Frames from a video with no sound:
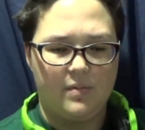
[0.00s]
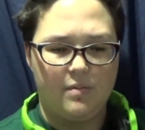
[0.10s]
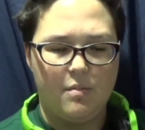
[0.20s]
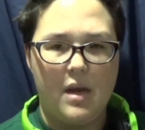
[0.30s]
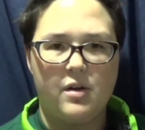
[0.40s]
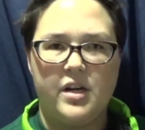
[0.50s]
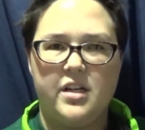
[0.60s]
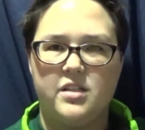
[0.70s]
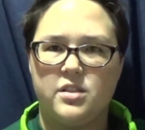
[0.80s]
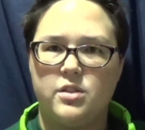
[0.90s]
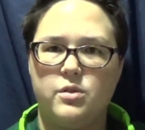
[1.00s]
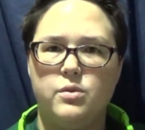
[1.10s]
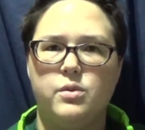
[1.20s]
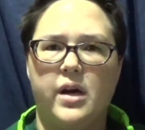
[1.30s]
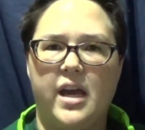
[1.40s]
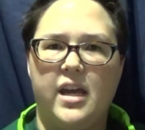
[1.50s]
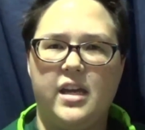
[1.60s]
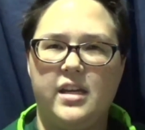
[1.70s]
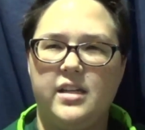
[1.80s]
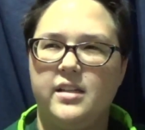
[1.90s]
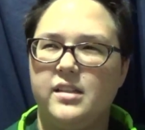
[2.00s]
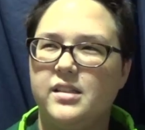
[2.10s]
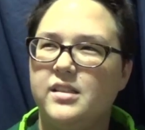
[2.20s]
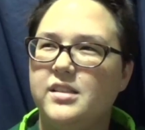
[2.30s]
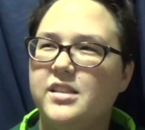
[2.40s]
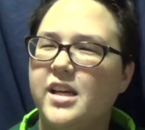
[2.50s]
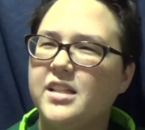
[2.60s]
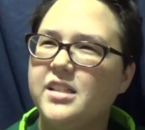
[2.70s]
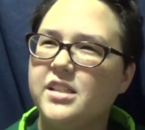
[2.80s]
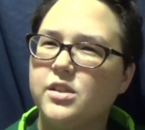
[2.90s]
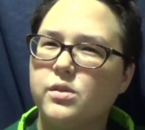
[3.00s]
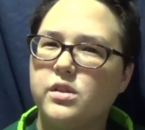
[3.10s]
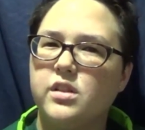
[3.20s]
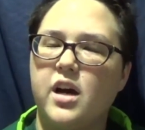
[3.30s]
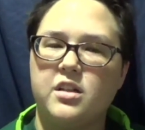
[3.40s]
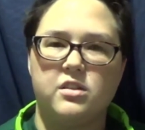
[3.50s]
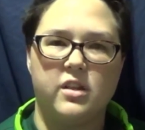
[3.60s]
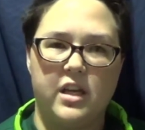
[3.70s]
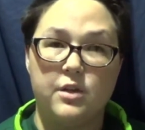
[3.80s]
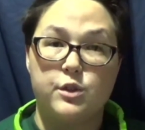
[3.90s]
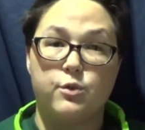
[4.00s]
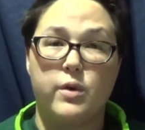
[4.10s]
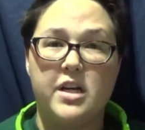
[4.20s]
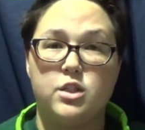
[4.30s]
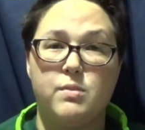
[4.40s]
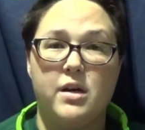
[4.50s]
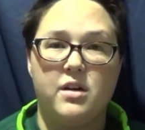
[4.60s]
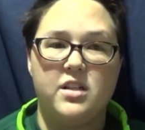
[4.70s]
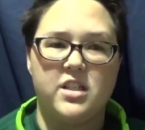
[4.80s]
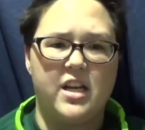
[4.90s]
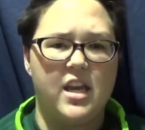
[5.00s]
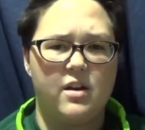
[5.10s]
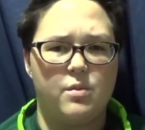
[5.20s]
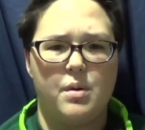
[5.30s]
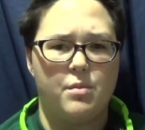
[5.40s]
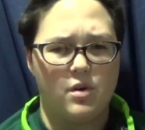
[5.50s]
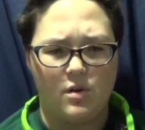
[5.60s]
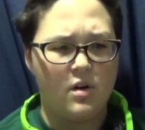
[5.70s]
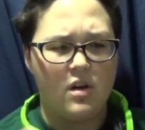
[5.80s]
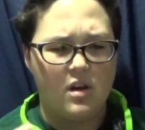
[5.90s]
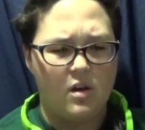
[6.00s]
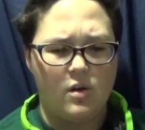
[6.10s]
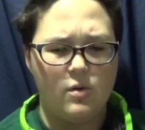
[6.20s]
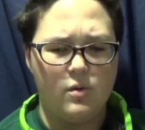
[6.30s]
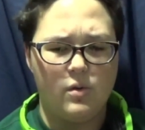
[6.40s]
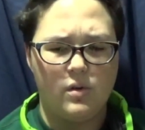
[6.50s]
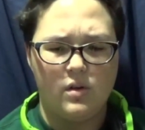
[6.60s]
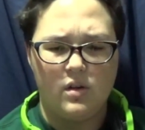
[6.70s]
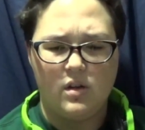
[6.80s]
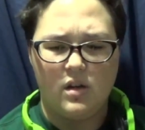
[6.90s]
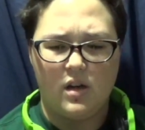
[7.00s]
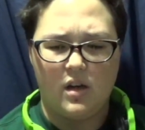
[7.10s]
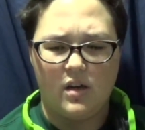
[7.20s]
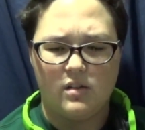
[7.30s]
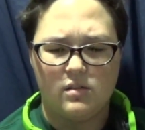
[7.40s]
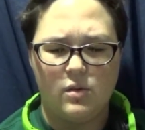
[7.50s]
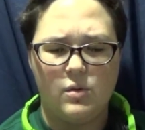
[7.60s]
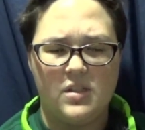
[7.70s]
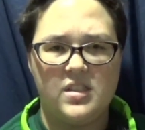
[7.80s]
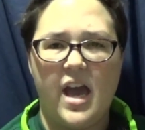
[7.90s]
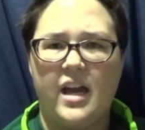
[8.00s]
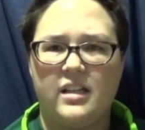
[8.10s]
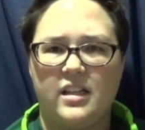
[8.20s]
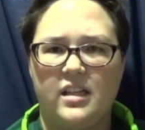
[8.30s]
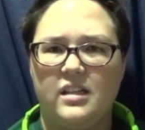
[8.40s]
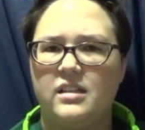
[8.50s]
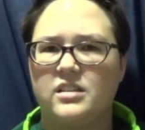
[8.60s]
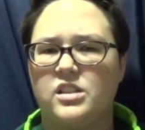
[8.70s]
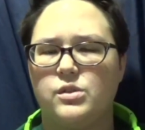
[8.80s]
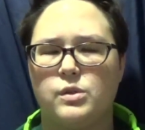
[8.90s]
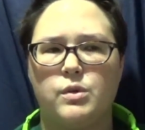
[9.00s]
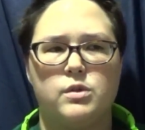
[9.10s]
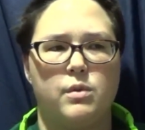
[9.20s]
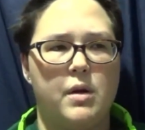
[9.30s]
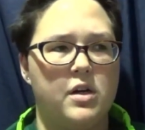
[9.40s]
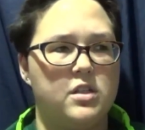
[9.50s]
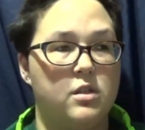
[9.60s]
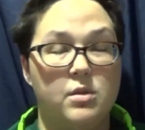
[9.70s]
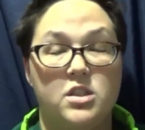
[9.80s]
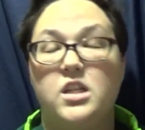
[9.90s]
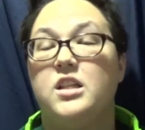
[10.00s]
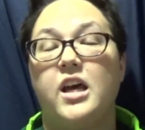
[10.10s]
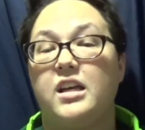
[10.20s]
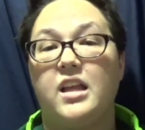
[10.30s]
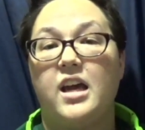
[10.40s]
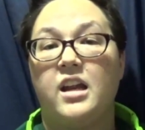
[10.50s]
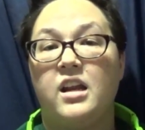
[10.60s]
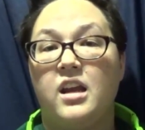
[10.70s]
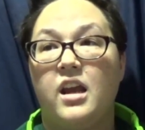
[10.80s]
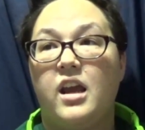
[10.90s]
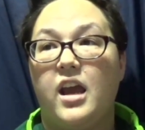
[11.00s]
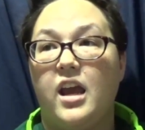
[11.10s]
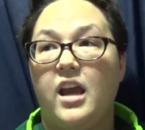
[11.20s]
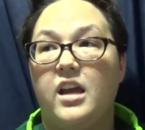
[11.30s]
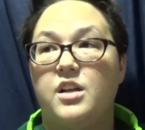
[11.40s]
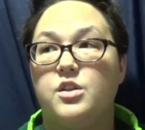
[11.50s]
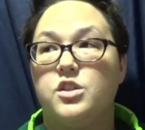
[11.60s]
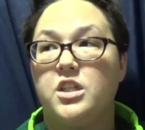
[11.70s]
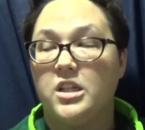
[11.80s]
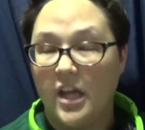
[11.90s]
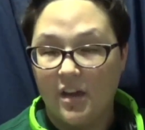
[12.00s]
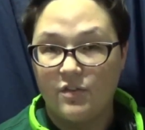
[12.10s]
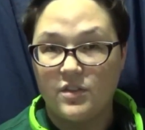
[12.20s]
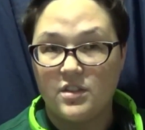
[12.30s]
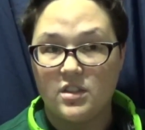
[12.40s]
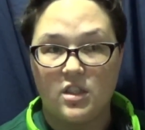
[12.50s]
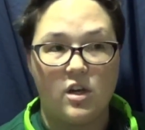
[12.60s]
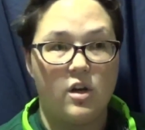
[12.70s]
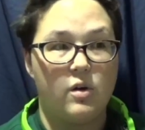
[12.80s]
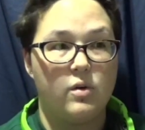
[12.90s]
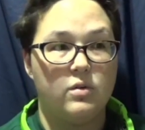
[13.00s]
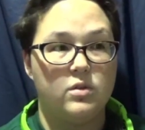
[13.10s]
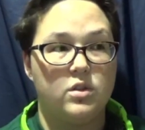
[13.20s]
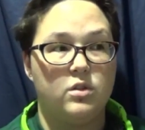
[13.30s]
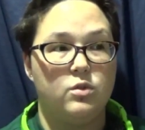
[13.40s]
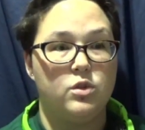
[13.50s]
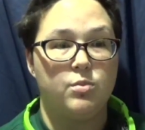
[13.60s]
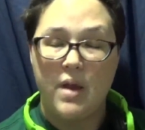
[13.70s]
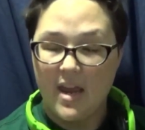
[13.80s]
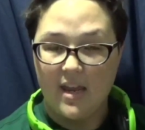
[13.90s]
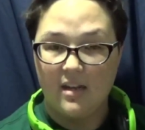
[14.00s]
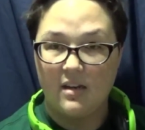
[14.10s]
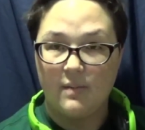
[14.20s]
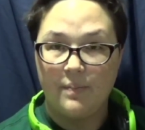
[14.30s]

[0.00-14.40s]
married to a dentist or a doctor. Like, it was an arranged marriage, and I can't remember who exactly she was supposed to be married to, but she didn't like that, and she left to go to Japan,